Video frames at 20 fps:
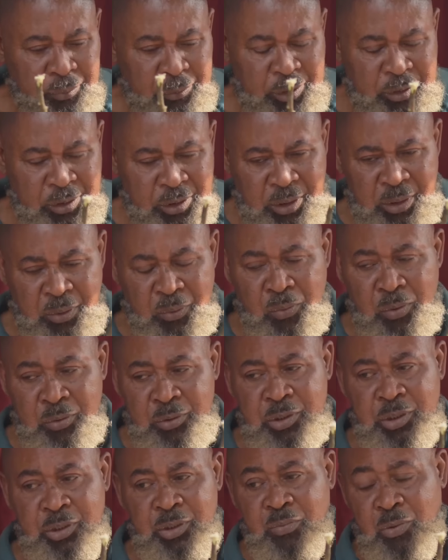You see,
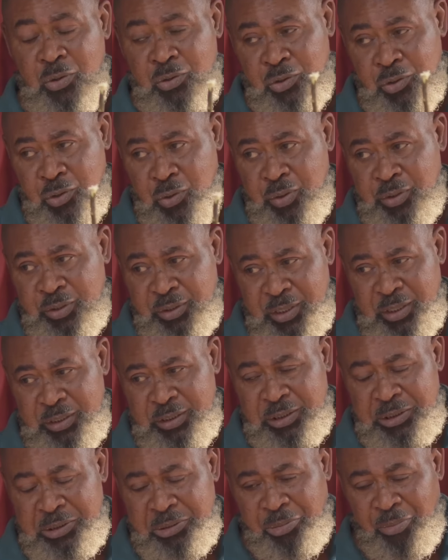one thing you must know is
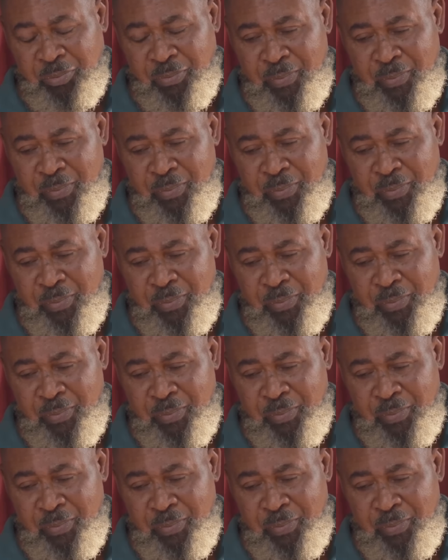this.